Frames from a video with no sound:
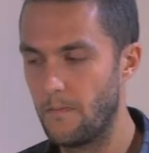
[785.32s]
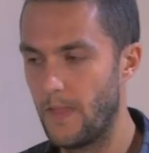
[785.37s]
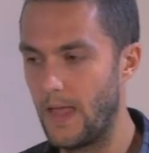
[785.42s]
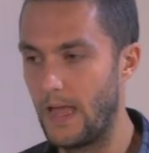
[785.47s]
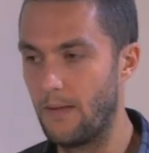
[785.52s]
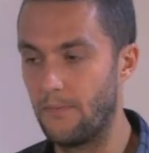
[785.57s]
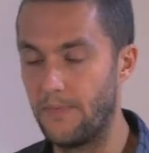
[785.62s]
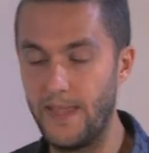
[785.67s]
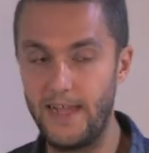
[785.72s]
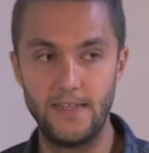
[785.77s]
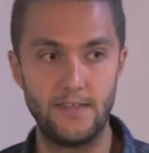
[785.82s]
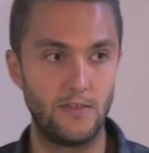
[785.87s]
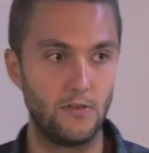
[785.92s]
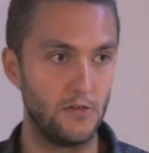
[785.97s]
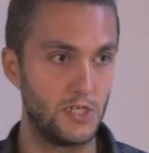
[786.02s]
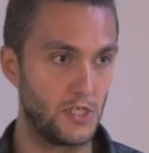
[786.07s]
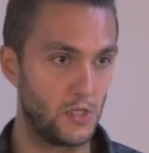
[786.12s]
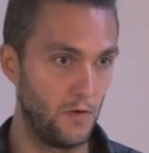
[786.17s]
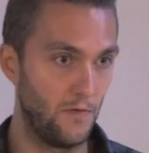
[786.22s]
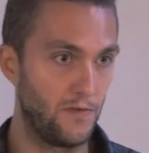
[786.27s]
update
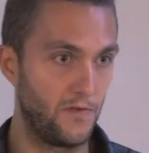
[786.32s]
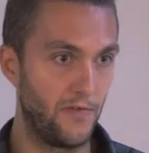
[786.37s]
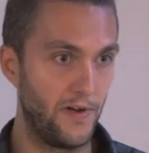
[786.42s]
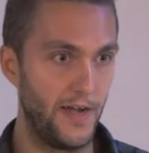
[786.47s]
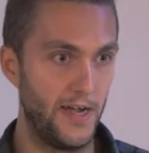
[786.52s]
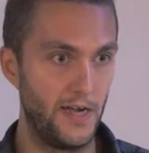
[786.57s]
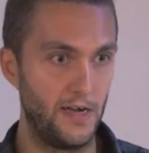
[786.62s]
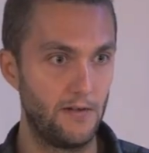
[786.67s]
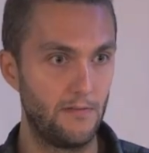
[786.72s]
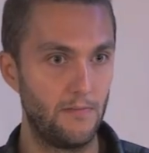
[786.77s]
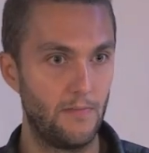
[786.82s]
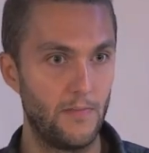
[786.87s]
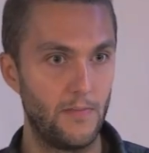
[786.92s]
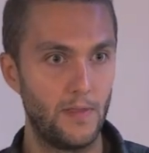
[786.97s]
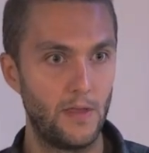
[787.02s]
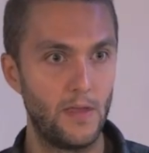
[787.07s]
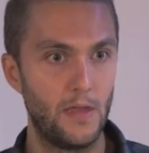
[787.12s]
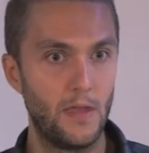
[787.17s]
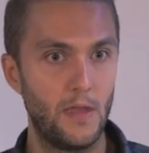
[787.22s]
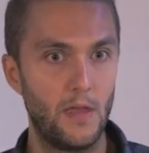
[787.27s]
your software,
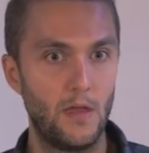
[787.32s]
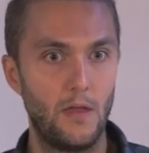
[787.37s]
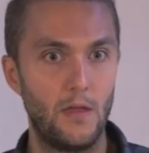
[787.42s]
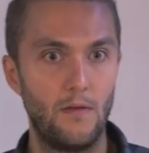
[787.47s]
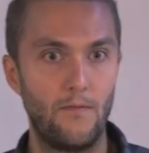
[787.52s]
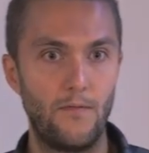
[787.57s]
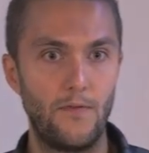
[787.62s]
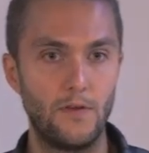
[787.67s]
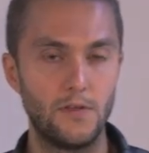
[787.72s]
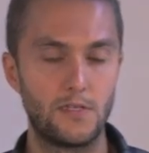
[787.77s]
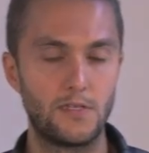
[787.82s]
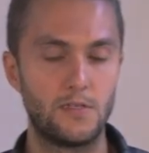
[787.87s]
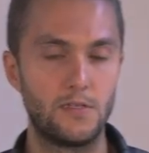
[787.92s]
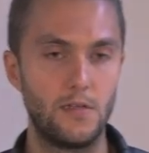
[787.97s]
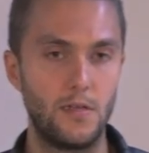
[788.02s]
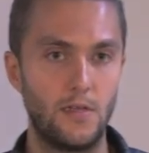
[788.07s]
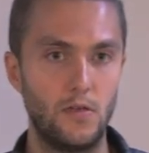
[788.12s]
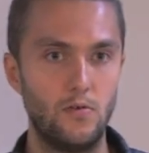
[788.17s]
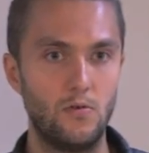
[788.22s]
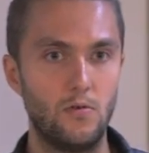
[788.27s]
first
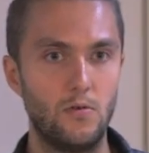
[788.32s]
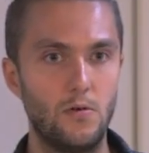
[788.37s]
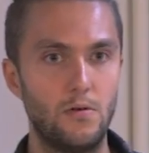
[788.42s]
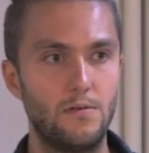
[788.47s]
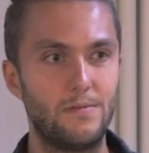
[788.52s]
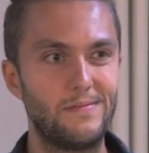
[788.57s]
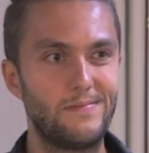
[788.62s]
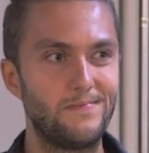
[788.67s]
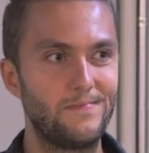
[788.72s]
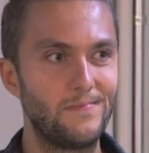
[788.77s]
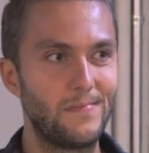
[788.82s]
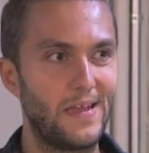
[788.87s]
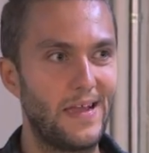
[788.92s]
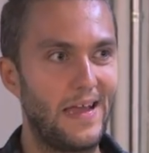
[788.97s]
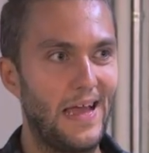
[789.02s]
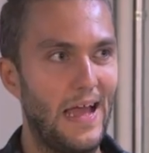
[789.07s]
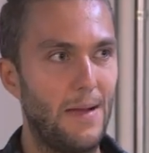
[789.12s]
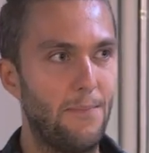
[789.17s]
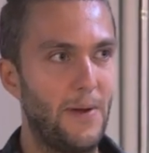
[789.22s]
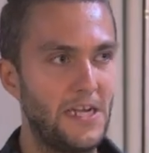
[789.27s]
you
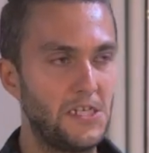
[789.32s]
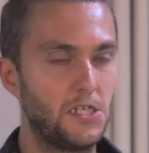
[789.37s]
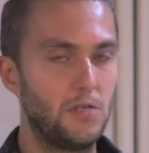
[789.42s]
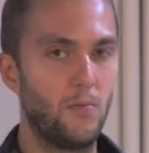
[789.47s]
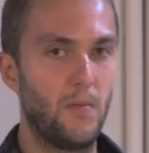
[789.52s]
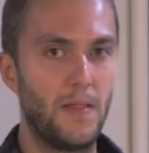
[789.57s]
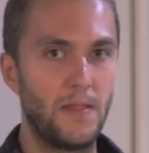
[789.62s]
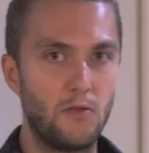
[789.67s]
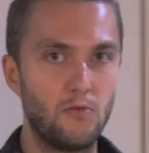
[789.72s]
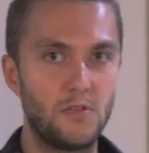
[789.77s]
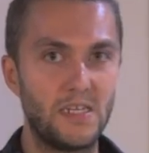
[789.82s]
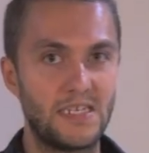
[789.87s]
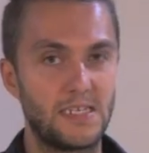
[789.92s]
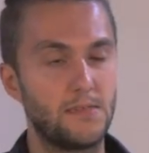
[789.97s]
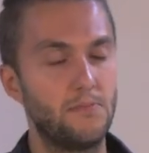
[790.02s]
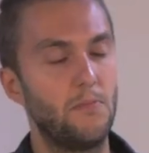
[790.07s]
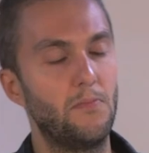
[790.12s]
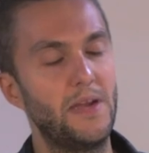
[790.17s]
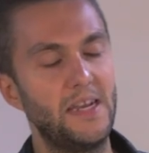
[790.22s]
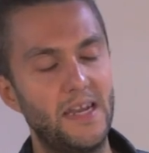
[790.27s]
Apache Mynewt,
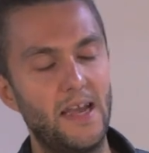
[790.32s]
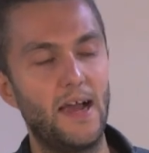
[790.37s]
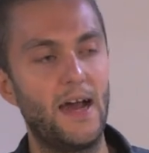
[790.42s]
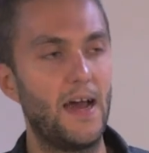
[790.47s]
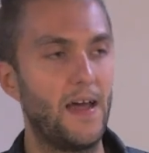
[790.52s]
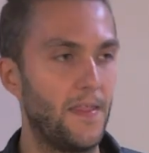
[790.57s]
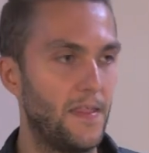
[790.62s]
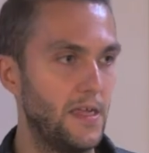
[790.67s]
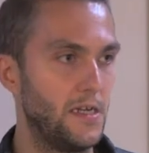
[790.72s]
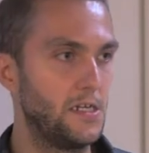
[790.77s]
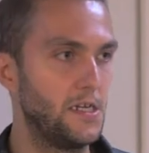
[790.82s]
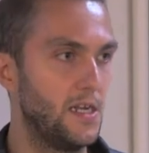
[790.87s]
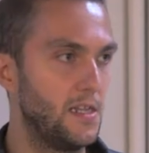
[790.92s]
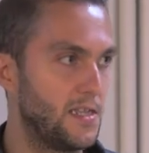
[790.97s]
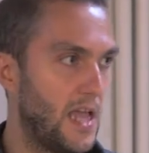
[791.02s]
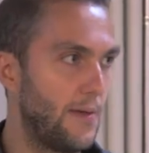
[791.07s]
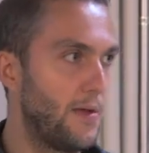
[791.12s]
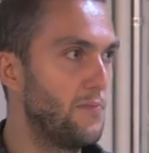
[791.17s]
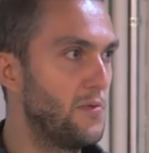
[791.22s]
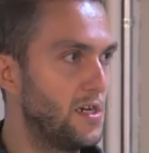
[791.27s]
as many other
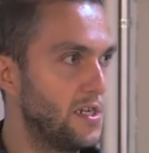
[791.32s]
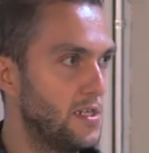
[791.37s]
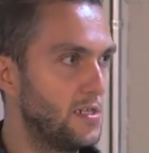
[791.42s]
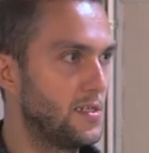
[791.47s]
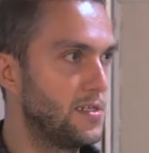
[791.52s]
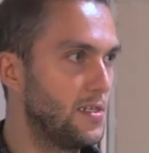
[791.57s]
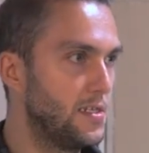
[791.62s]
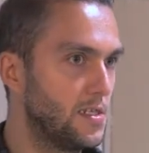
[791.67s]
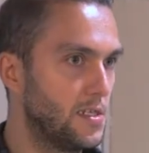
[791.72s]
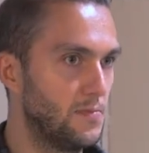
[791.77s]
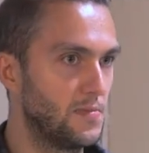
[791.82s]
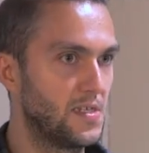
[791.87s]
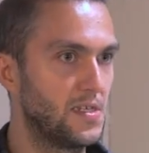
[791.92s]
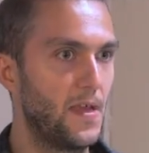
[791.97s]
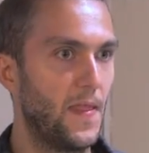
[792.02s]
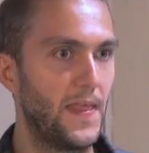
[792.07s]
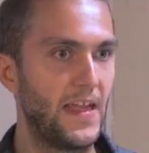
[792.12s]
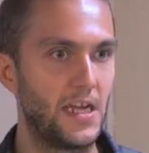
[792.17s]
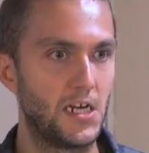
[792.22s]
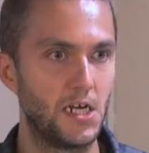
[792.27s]
real-time operating systems,
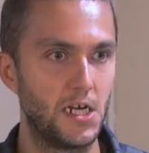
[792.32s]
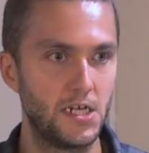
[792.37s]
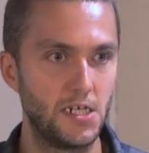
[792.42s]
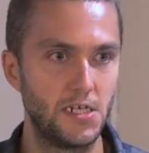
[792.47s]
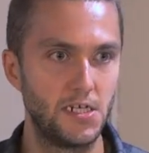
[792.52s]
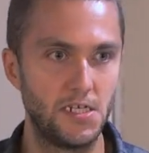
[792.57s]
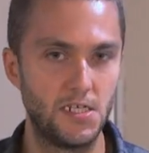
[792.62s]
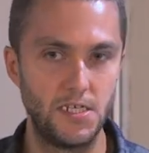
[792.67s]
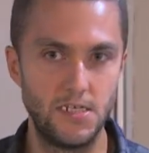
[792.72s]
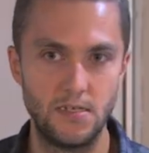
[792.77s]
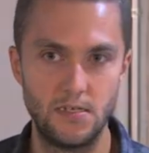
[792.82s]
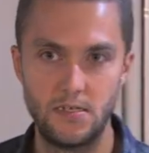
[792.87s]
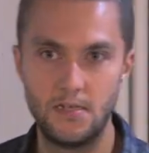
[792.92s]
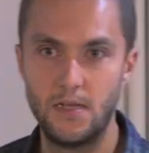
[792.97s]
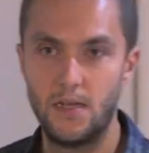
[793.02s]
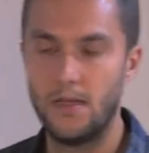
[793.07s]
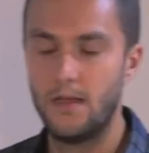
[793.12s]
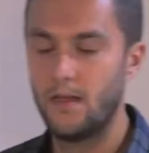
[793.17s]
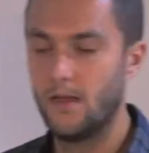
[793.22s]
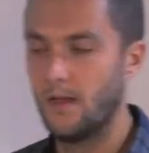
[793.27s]
they guarantee
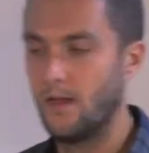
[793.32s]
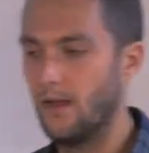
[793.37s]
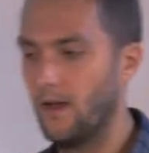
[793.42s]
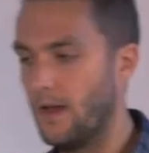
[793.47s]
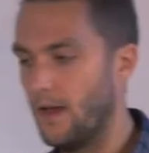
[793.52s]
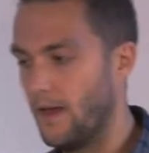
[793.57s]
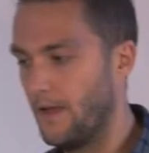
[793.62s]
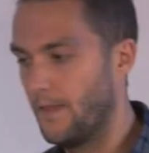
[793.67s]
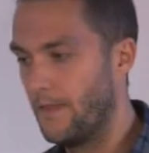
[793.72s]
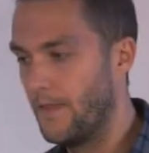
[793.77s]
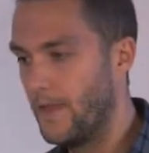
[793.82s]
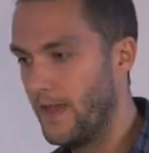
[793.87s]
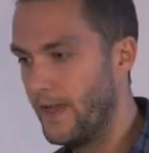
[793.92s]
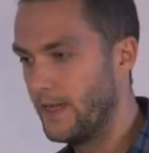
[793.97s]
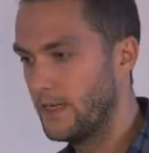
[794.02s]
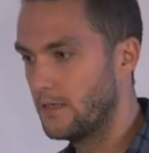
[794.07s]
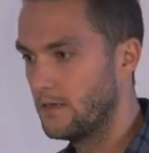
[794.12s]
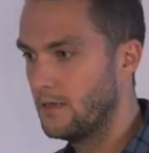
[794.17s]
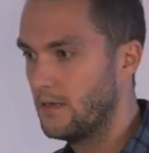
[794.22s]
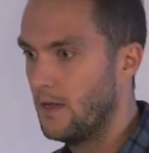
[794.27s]
uh,
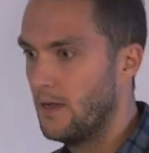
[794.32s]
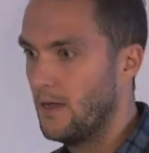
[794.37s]
that